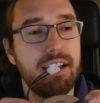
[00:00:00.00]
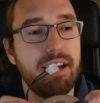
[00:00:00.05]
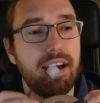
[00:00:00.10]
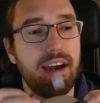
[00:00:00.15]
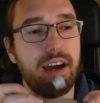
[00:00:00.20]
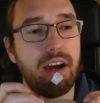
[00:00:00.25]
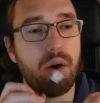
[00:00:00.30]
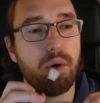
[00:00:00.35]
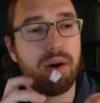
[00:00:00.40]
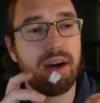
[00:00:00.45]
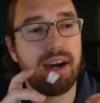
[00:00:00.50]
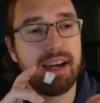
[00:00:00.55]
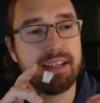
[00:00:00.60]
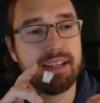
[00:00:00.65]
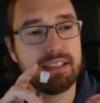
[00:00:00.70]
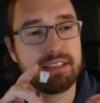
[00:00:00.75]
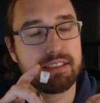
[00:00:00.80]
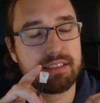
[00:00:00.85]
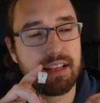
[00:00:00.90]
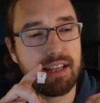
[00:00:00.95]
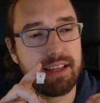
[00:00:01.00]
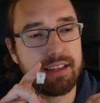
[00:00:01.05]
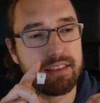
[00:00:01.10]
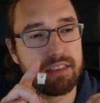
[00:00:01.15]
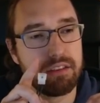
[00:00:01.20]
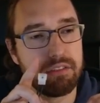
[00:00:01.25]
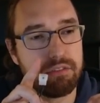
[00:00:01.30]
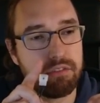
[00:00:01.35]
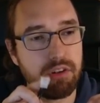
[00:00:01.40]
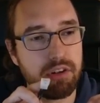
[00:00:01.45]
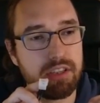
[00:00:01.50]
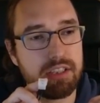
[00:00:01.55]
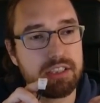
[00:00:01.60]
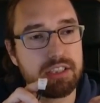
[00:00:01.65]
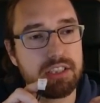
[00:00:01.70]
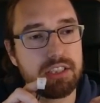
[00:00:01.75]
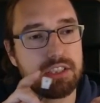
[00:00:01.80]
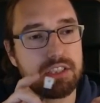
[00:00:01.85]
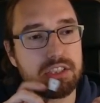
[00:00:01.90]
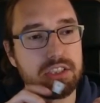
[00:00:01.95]
how high is like the
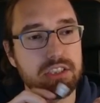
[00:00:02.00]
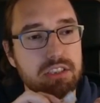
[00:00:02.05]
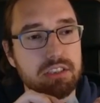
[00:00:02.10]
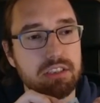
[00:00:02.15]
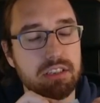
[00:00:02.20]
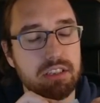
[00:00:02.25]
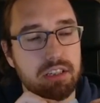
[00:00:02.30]
voltage